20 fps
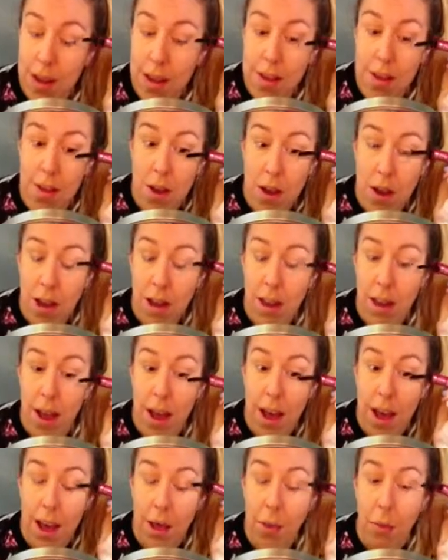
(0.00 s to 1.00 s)
It's not
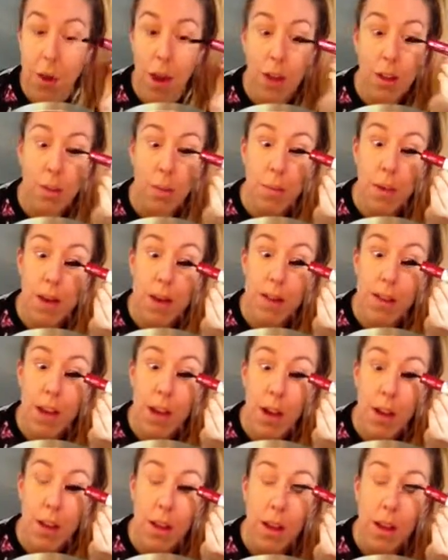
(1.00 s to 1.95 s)
like regular mascara.